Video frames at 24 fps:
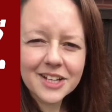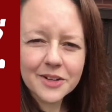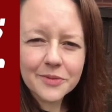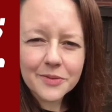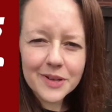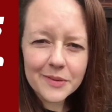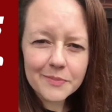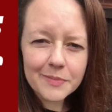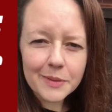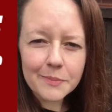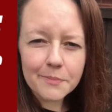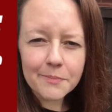
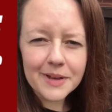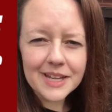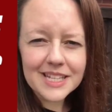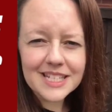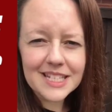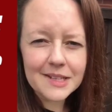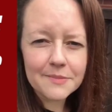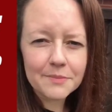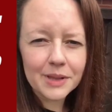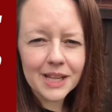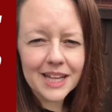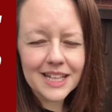We've been
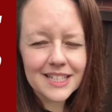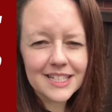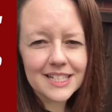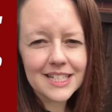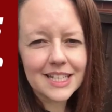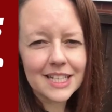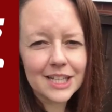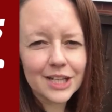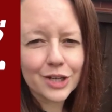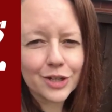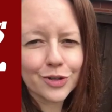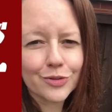busy
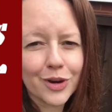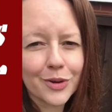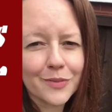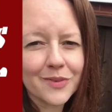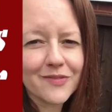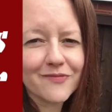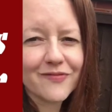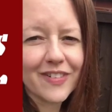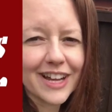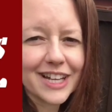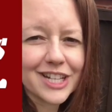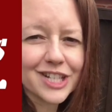planting and growing
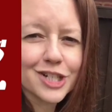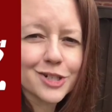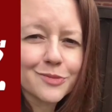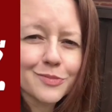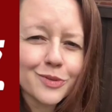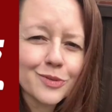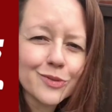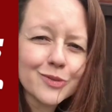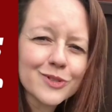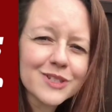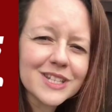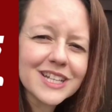
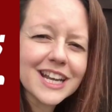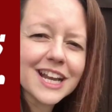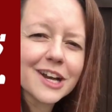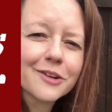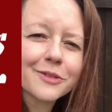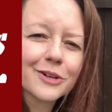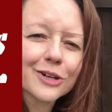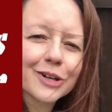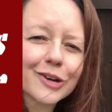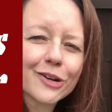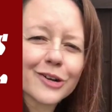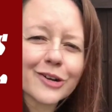vegetables in
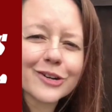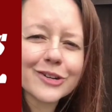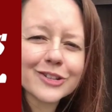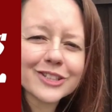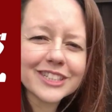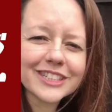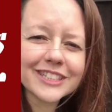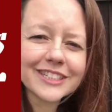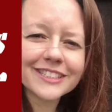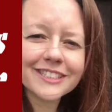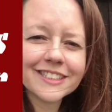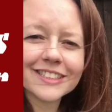our
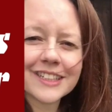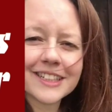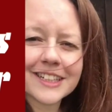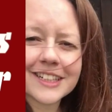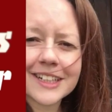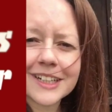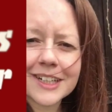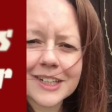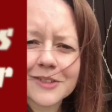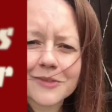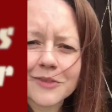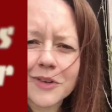garden.
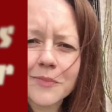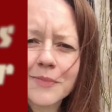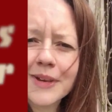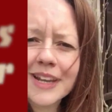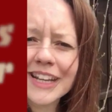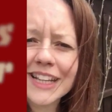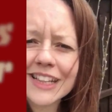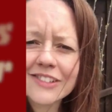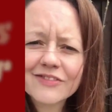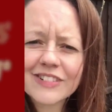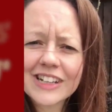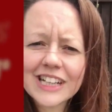
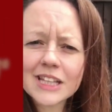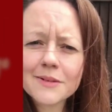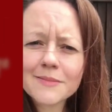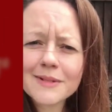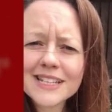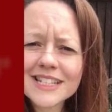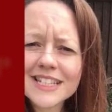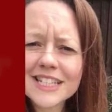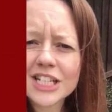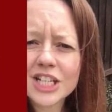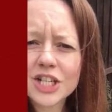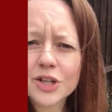We're really
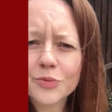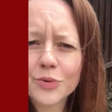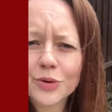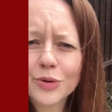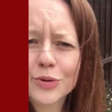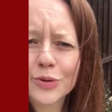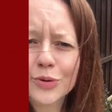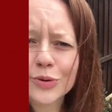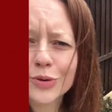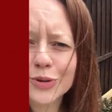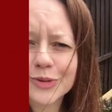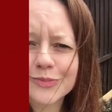missing you
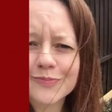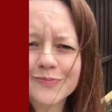all.